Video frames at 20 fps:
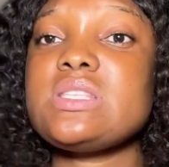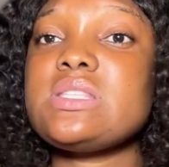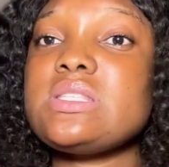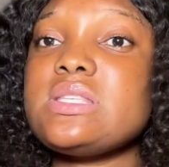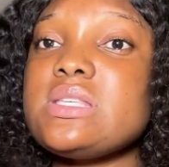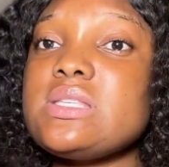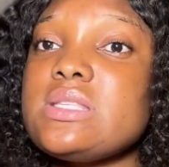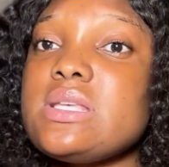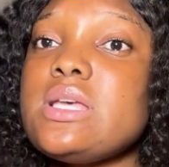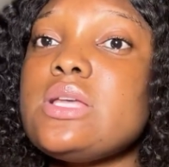
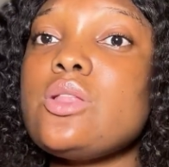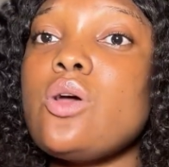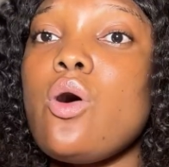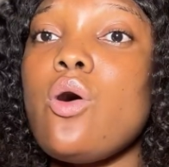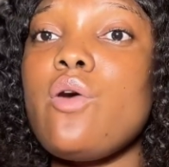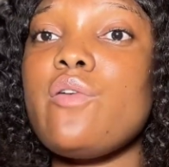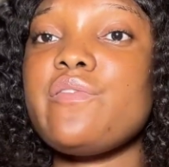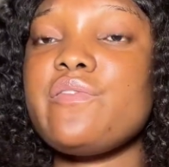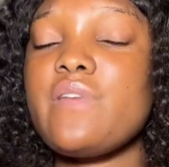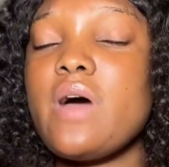season
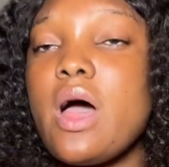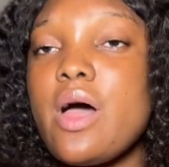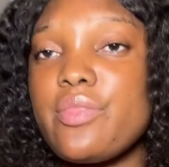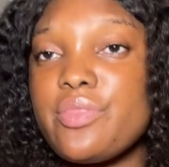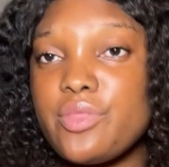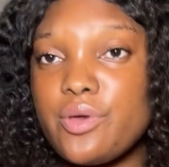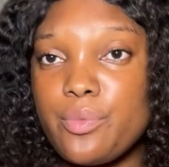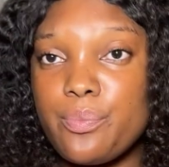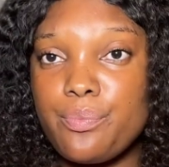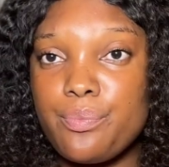of
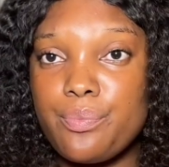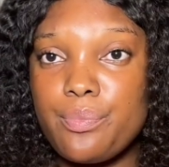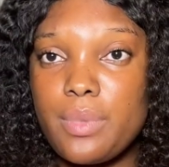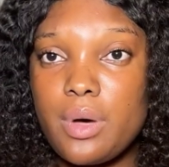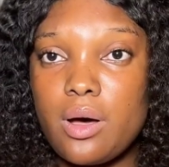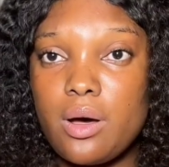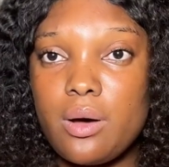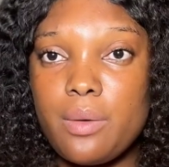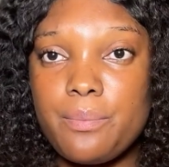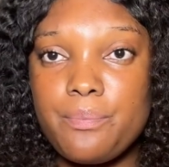the
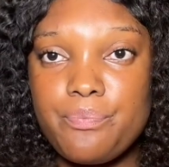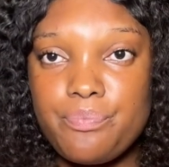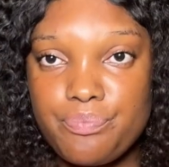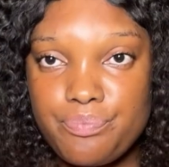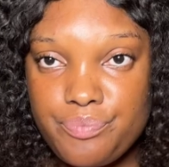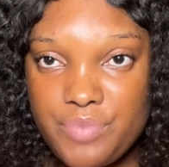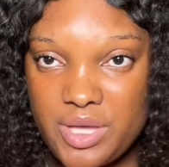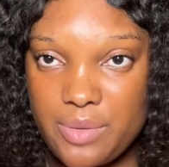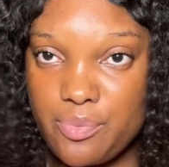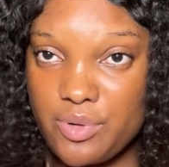
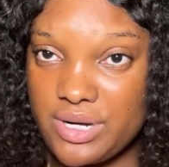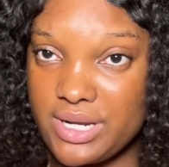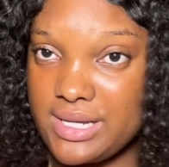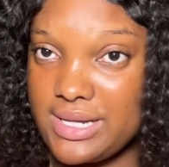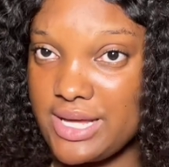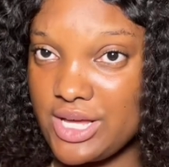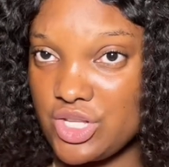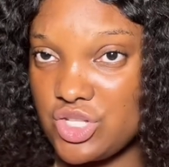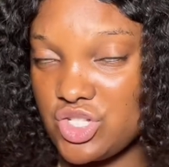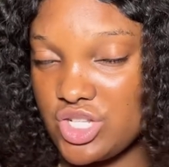Big Brother
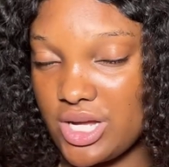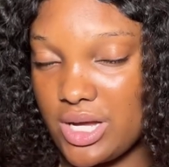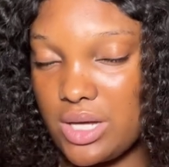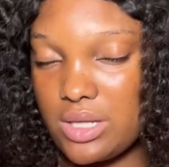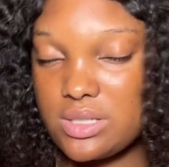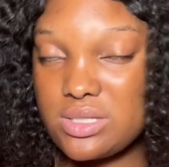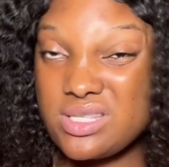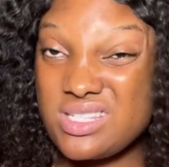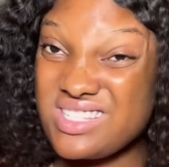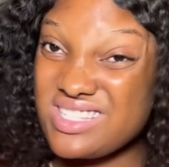Naija
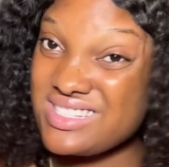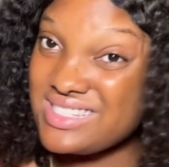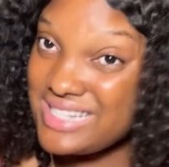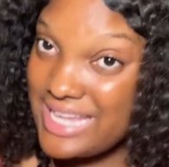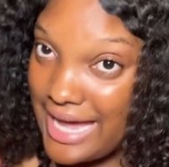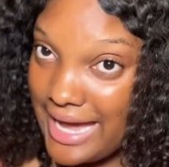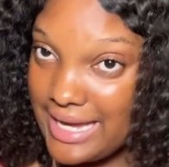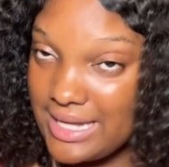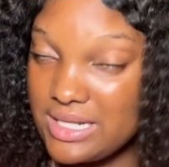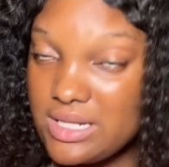season
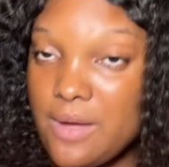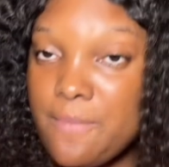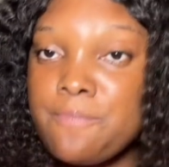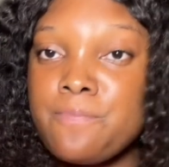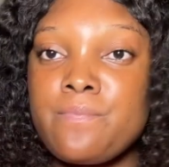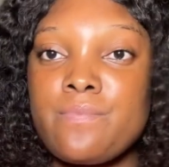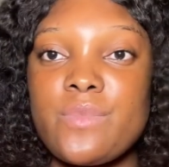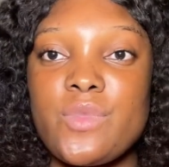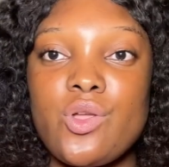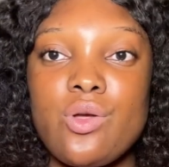9,
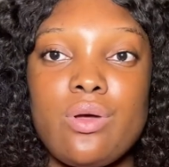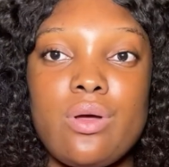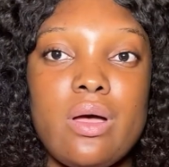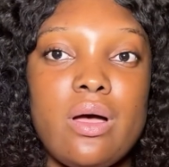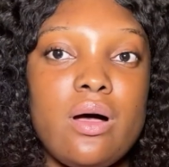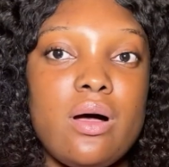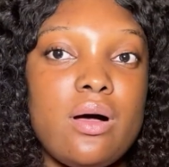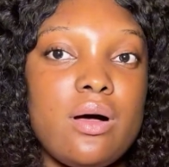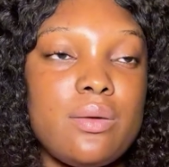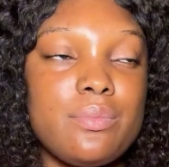
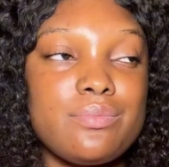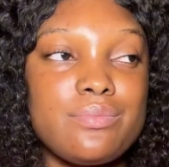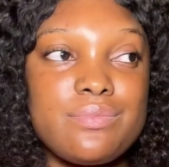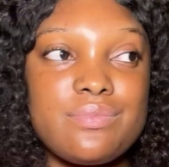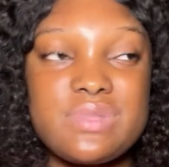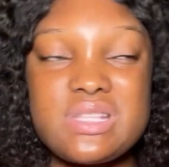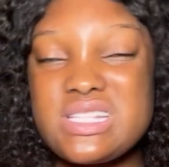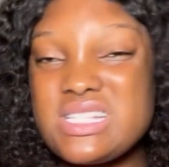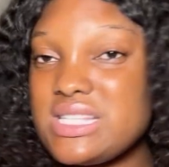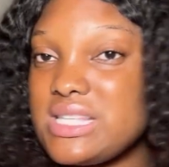
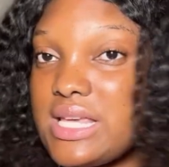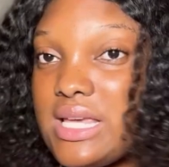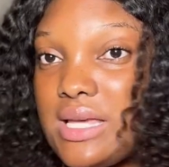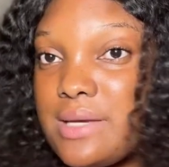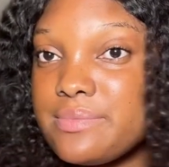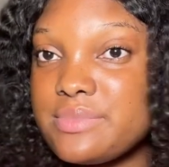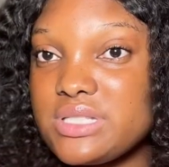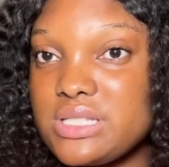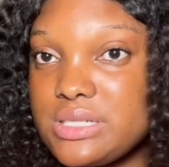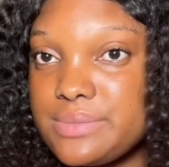
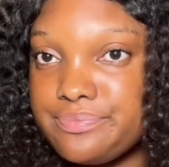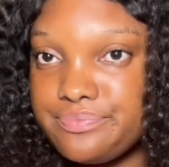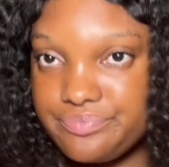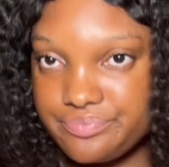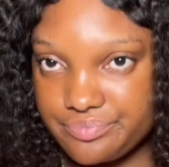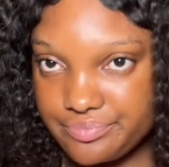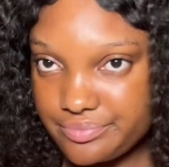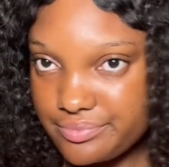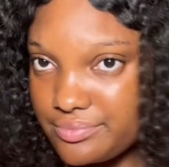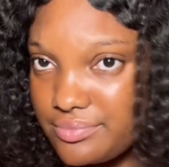teamed
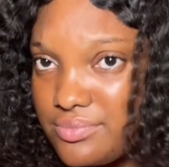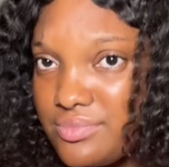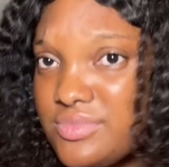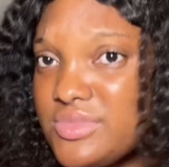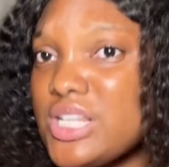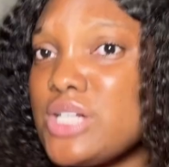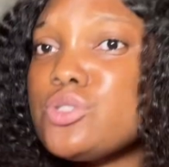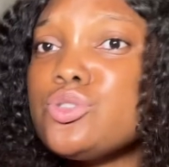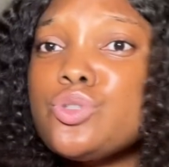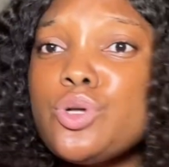
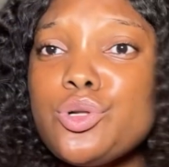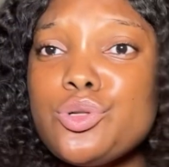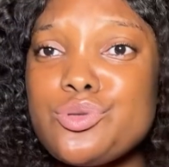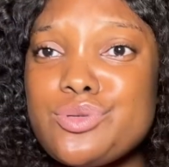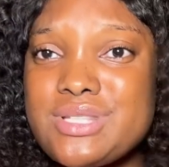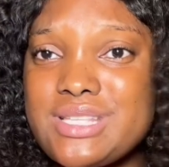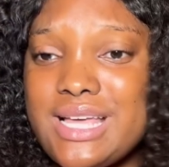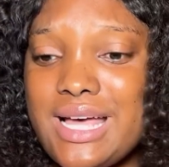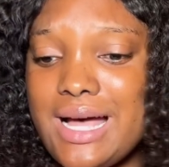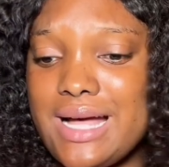No
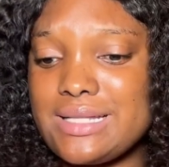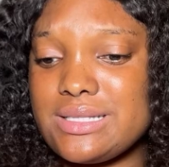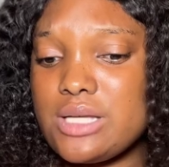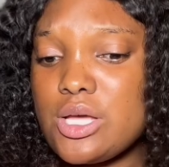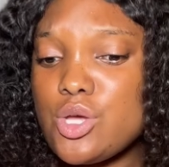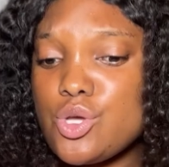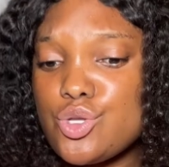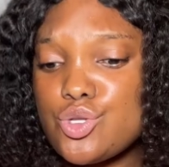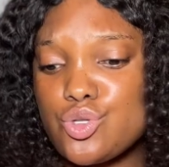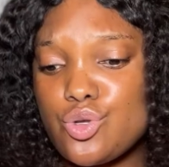Lose Guard.
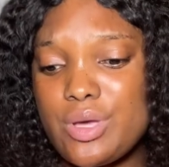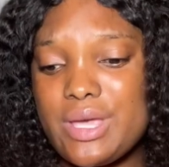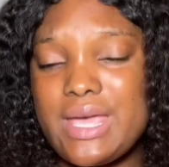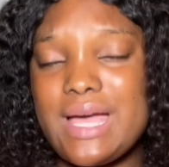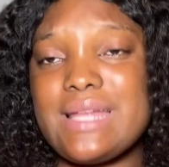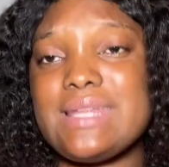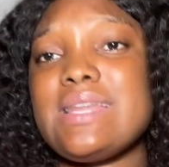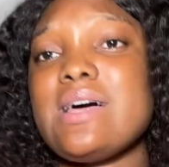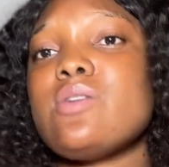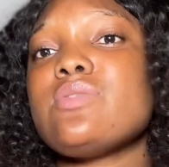So he
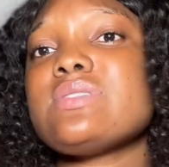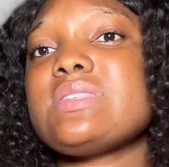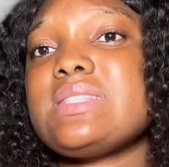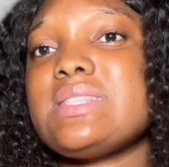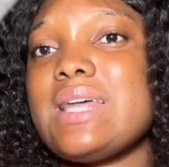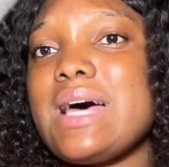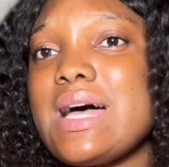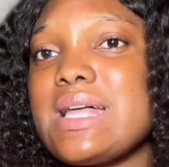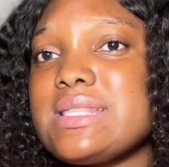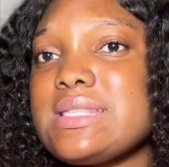announced
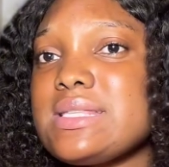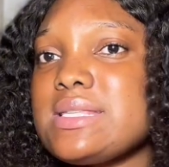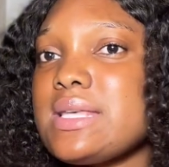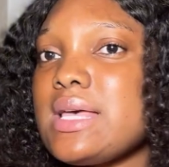that